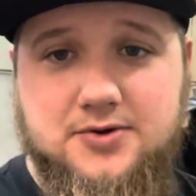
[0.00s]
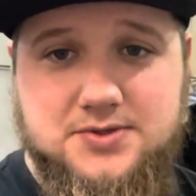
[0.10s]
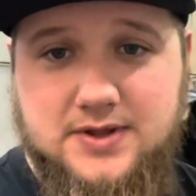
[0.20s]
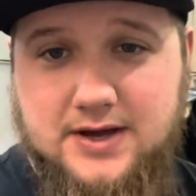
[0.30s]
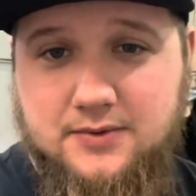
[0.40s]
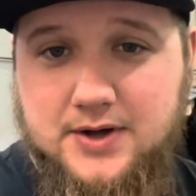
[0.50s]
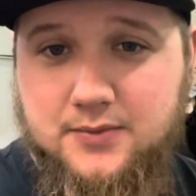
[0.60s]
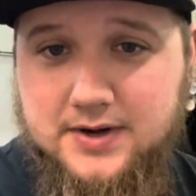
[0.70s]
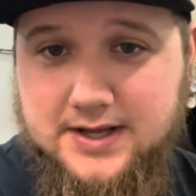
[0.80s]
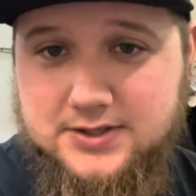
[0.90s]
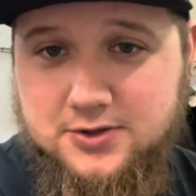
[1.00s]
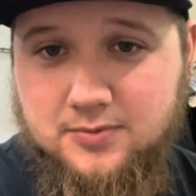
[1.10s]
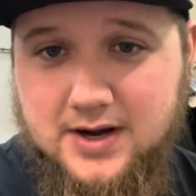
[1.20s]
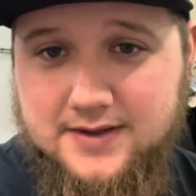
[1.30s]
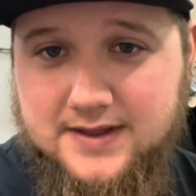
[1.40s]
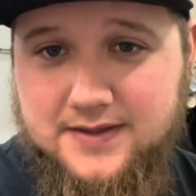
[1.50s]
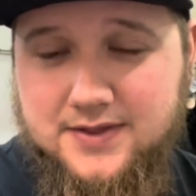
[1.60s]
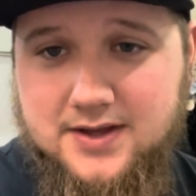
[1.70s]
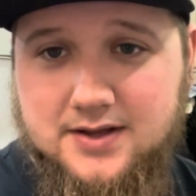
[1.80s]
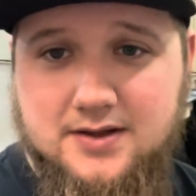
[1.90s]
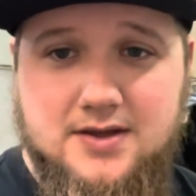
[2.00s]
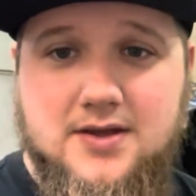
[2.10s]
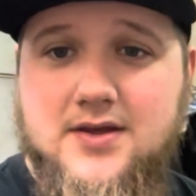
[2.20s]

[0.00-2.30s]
so that way when I do break that thing,